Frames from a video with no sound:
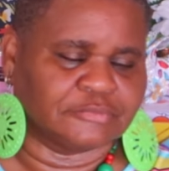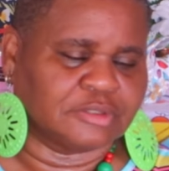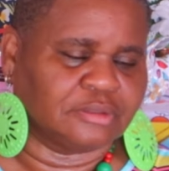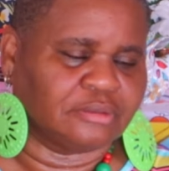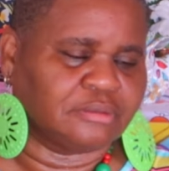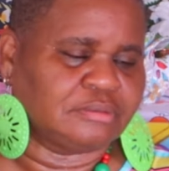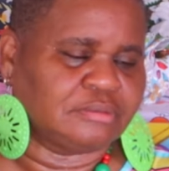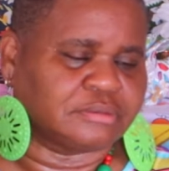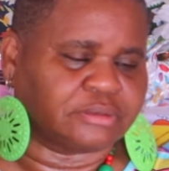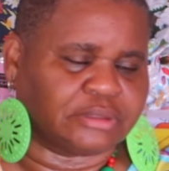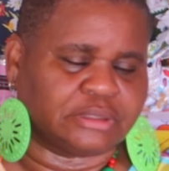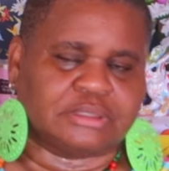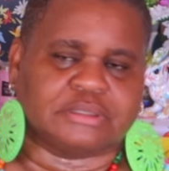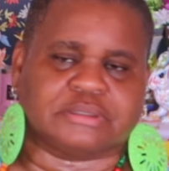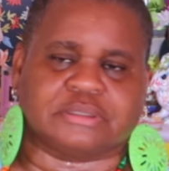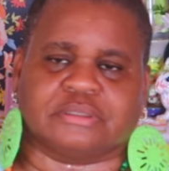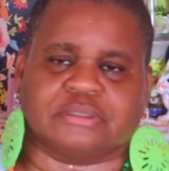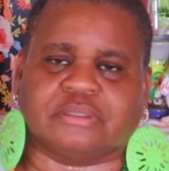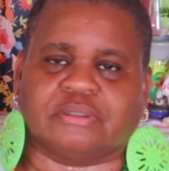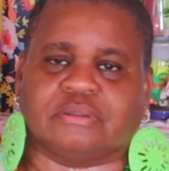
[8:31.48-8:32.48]
Oh,
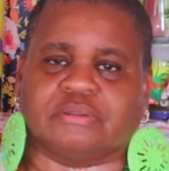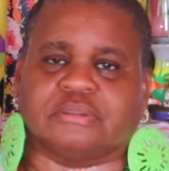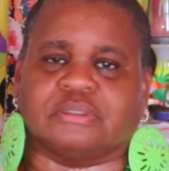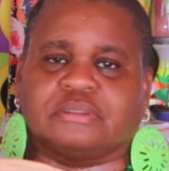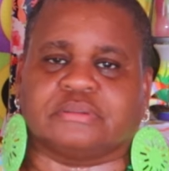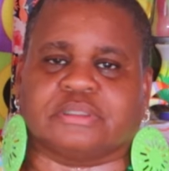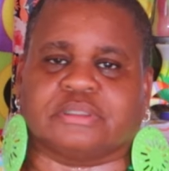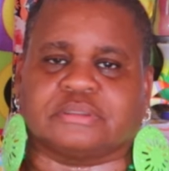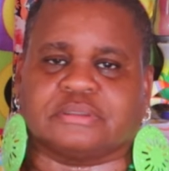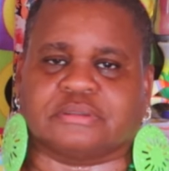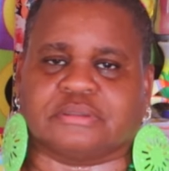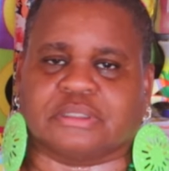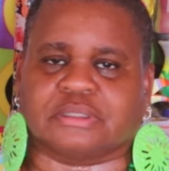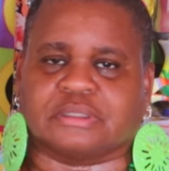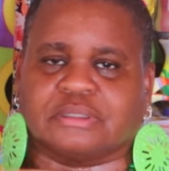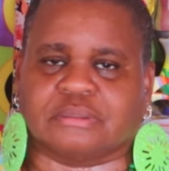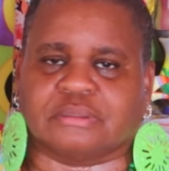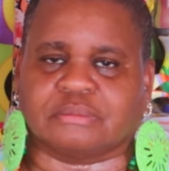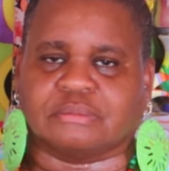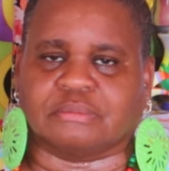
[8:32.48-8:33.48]
Jesus. Hold on just a
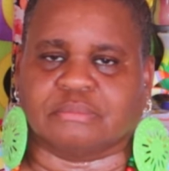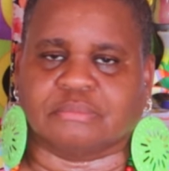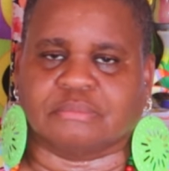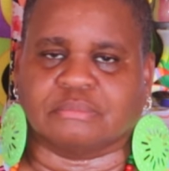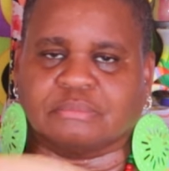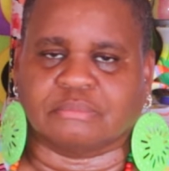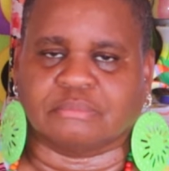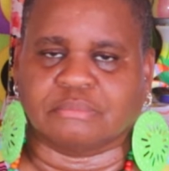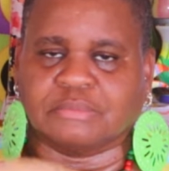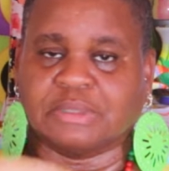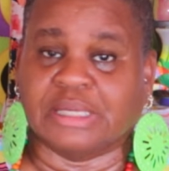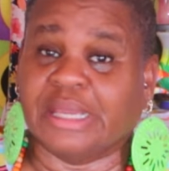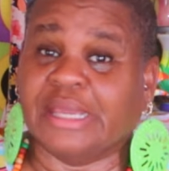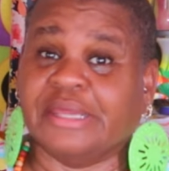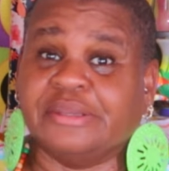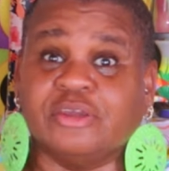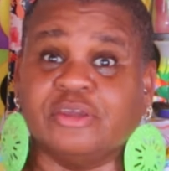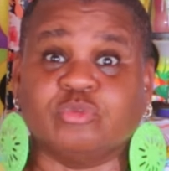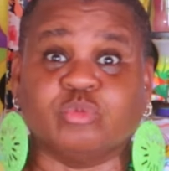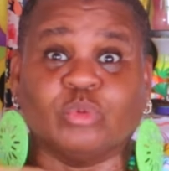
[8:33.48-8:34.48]
second.
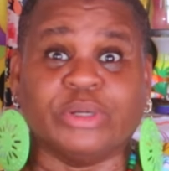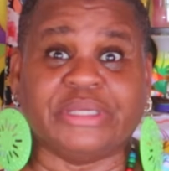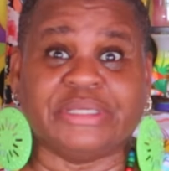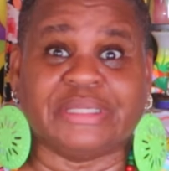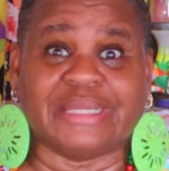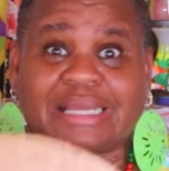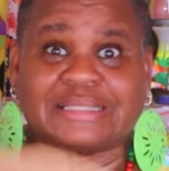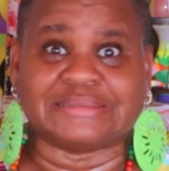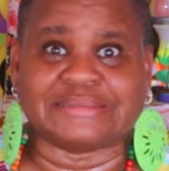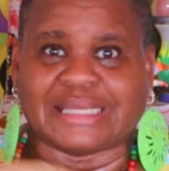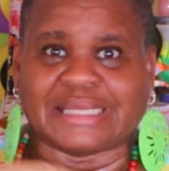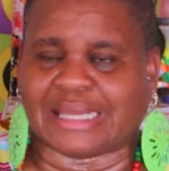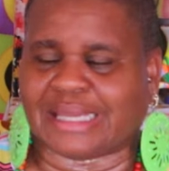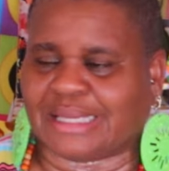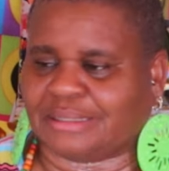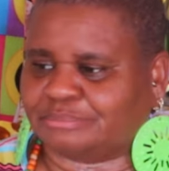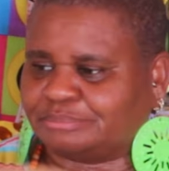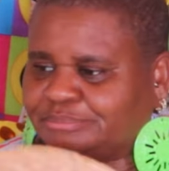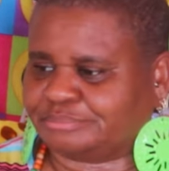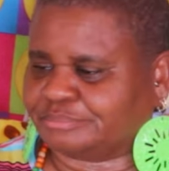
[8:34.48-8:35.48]
And it's windy
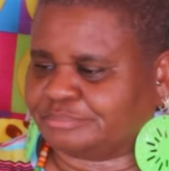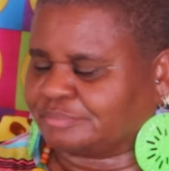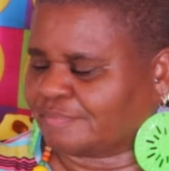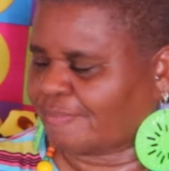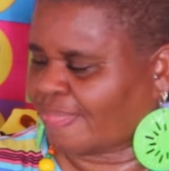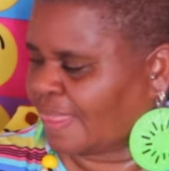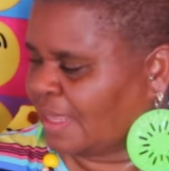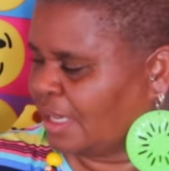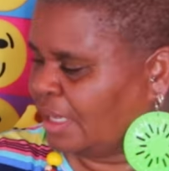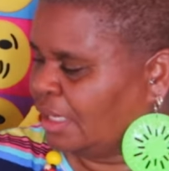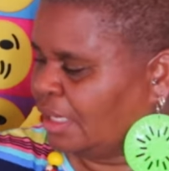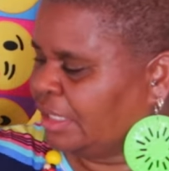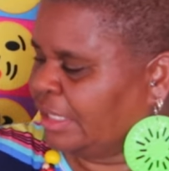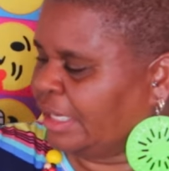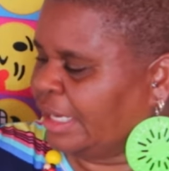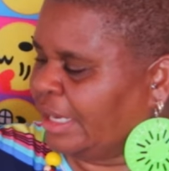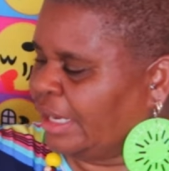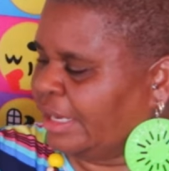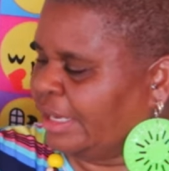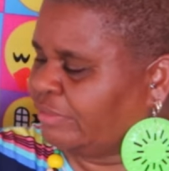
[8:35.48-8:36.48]
outside.
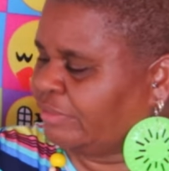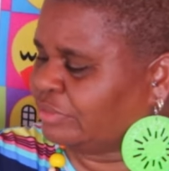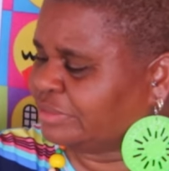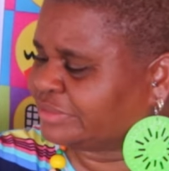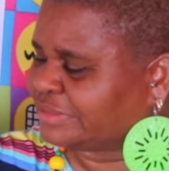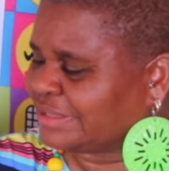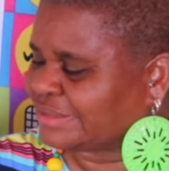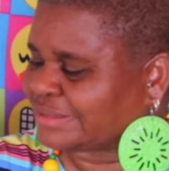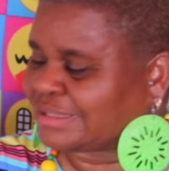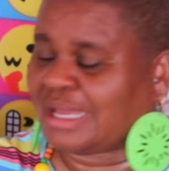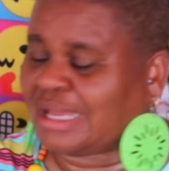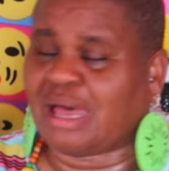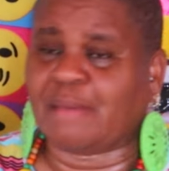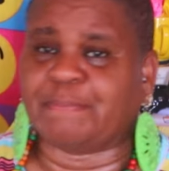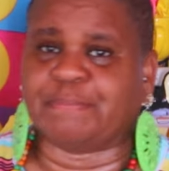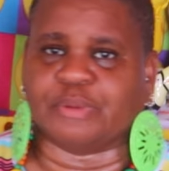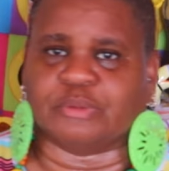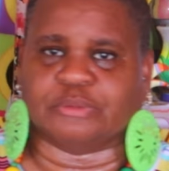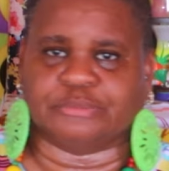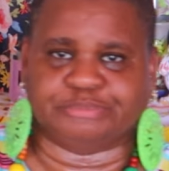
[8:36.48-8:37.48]
It was this
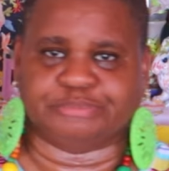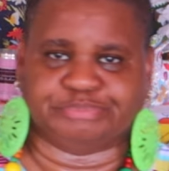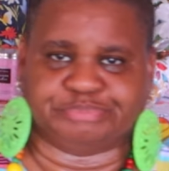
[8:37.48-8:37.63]
couple.